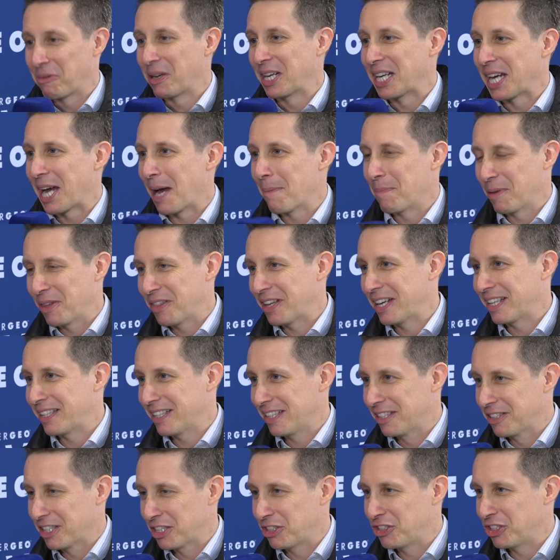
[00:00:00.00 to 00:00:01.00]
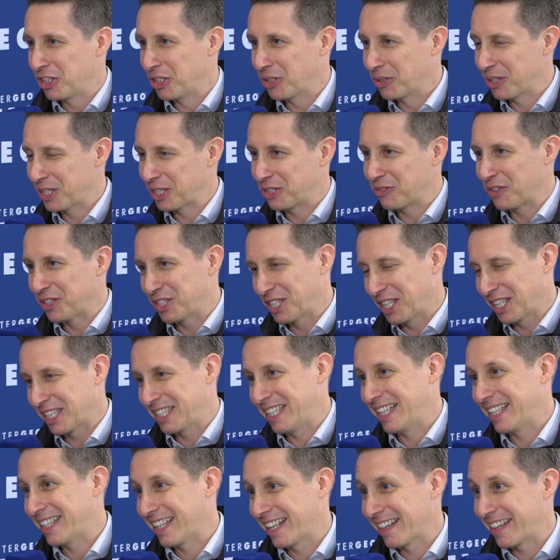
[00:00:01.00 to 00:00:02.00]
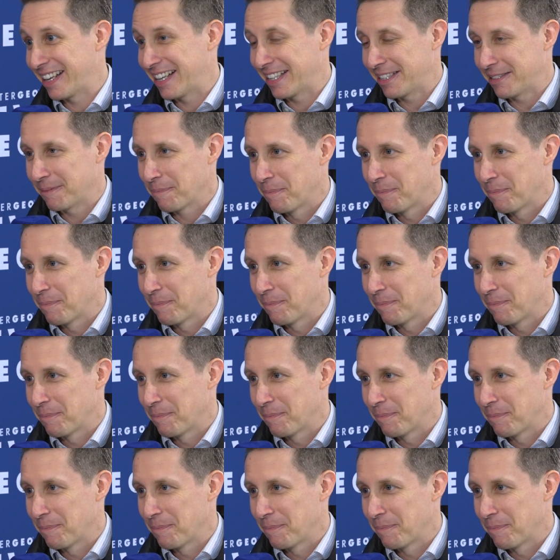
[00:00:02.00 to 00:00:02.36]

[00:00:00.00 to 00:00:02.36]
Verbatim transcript: really happy that INTERGEO is facilitating that.